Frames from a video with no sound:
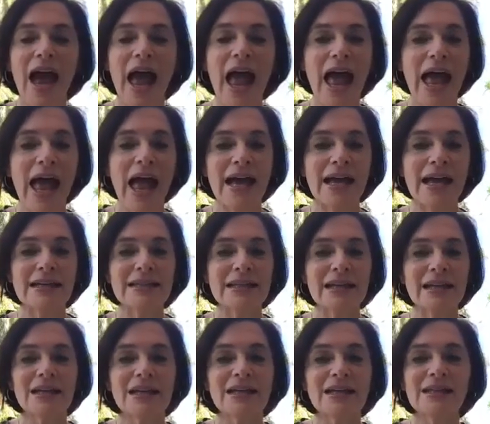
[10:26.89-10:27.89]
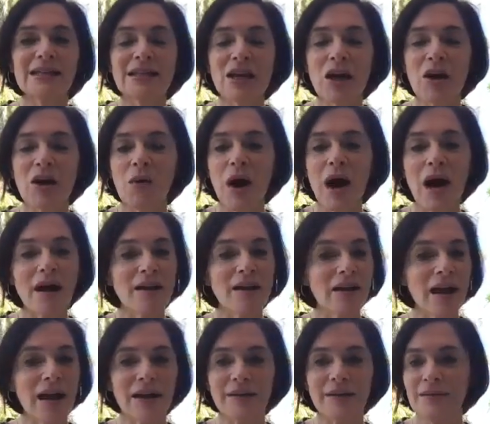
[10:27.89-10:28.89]
and so I,
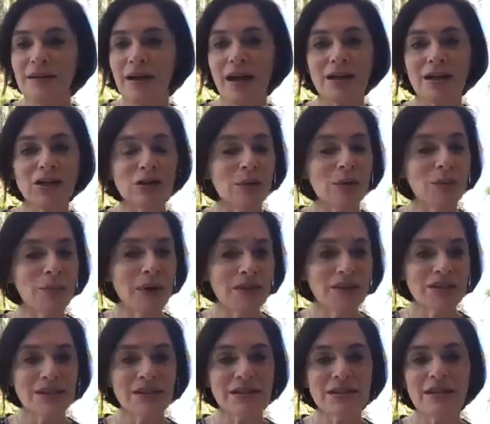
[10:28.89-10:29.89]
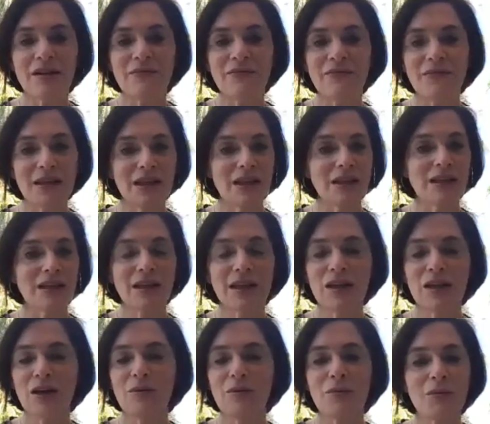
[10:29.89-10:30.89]
I, I do a bunch of stuff in the you
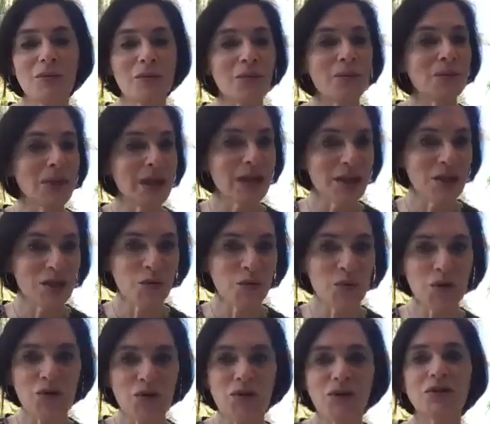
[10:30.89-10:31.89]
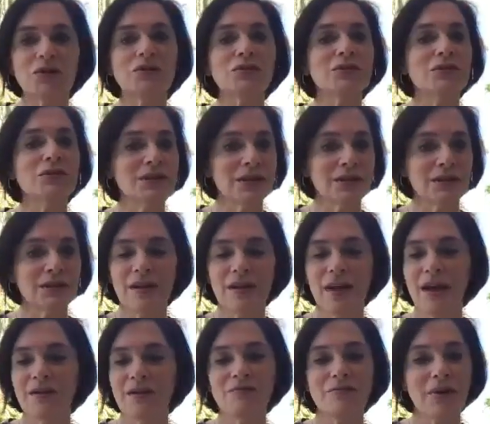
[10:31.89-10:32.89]
know media world and
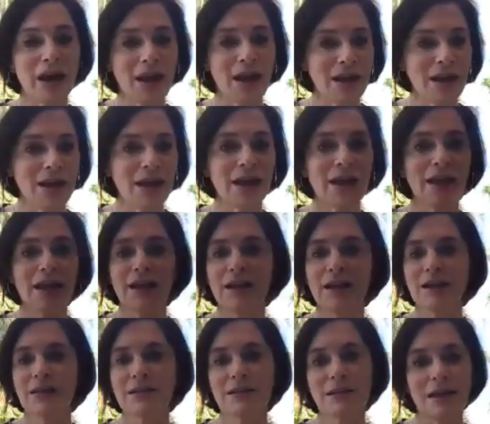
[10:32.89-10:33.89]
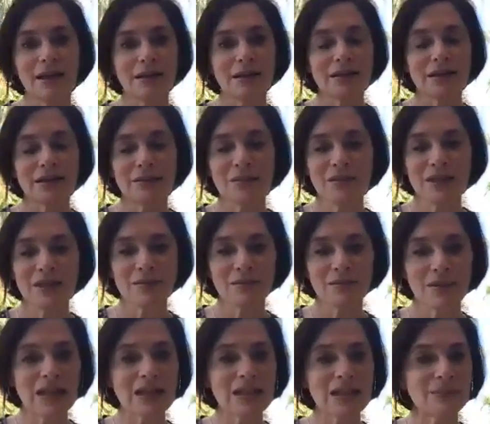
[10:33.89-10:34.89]
and writing and and some
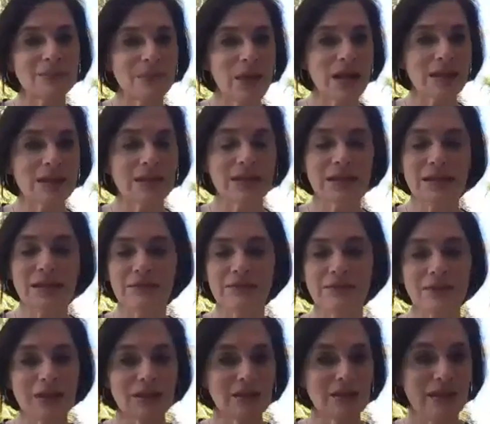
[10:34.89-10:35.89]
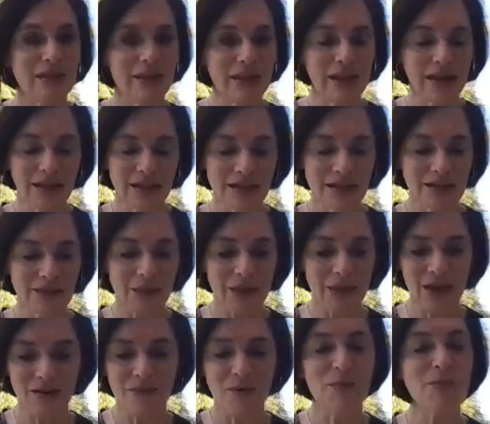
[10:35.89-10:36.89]
guest spots at different things
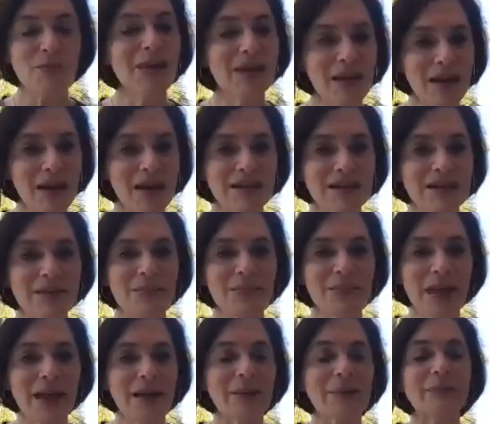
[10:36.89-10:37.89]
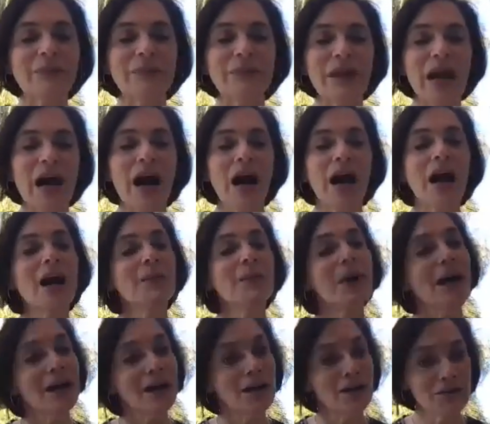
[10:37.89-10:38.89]
whatever be that as it may um,
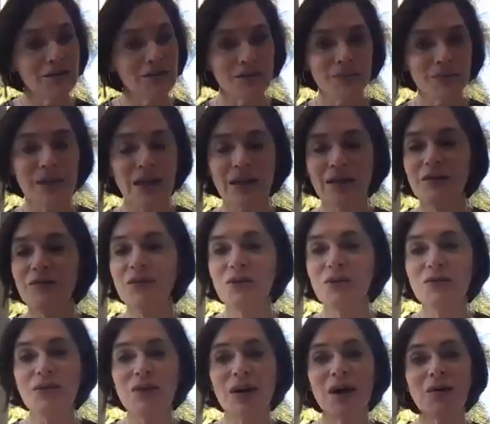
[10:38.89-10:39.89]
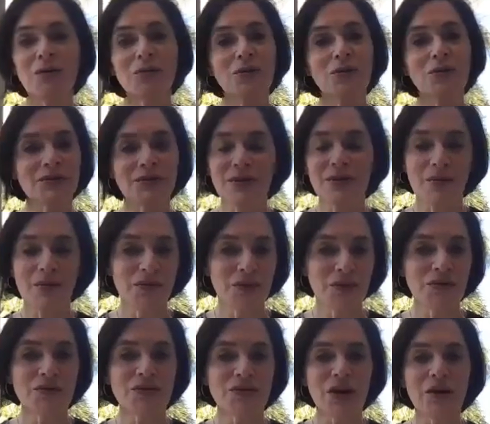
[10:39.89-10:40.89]
i host many of you know or some of
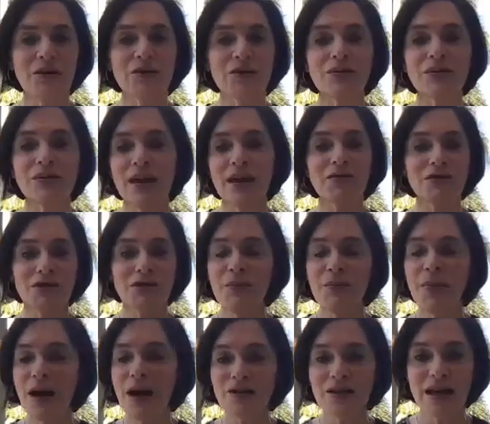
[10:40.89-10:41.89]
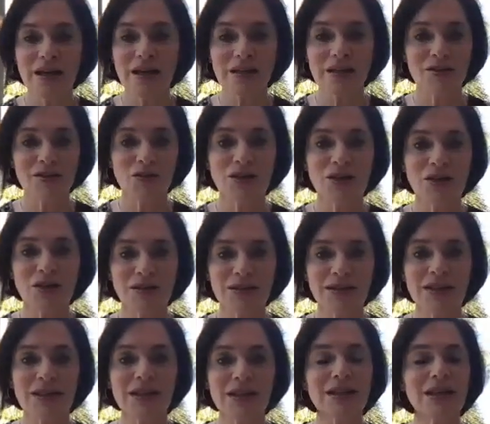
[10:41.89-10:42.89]
you don't i host a podcast called her
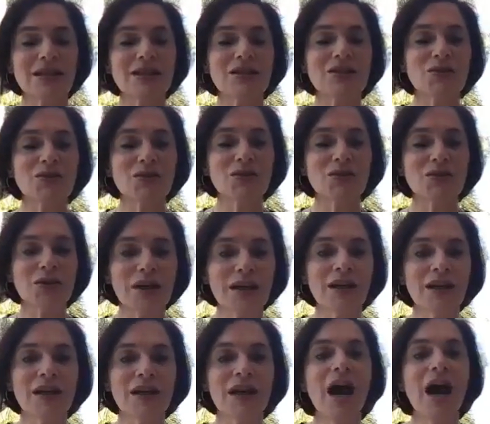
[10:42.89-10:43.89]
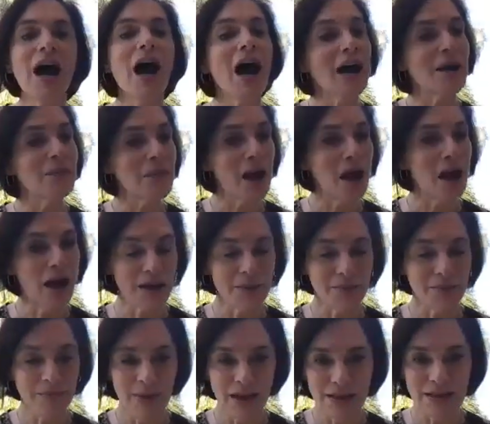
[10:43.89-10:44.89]
success story i'm
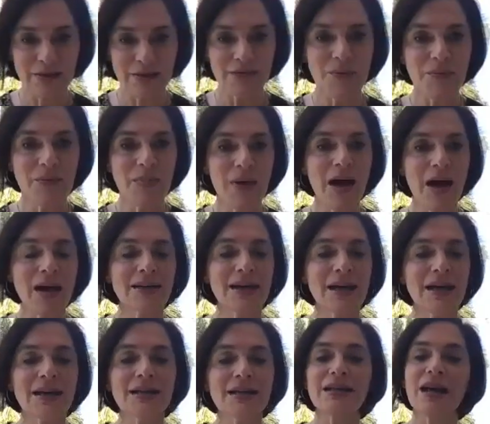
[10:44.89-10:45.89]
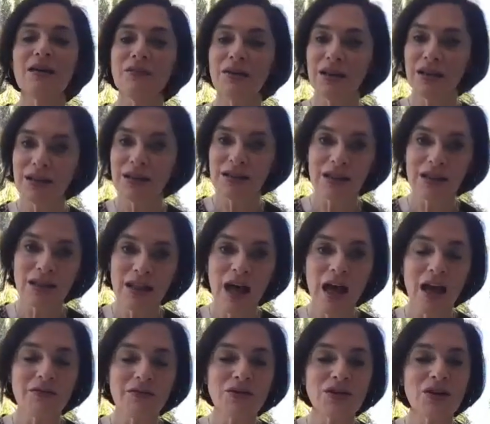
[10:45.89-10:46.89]
on many different podcasts i have a linkedin
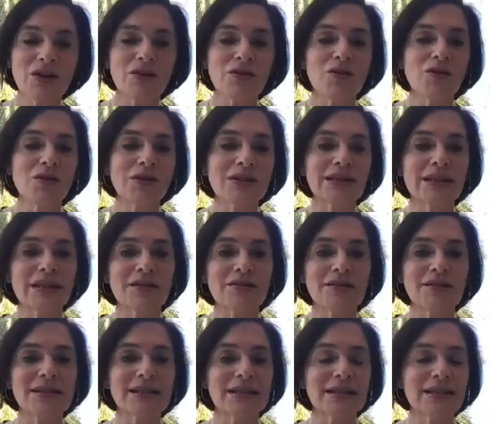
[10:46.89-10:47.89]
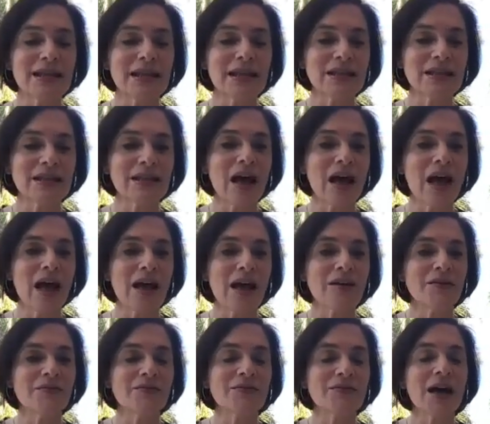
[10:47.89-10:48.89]
live show called slater success
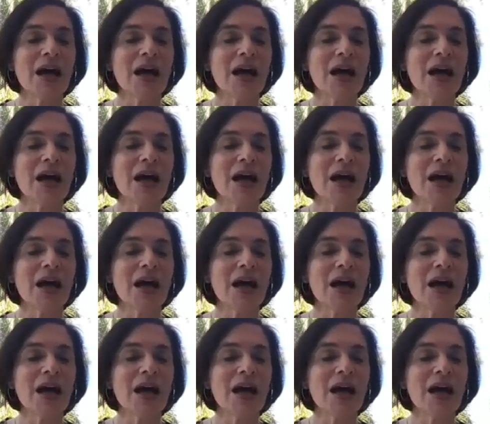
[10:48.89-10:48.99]
live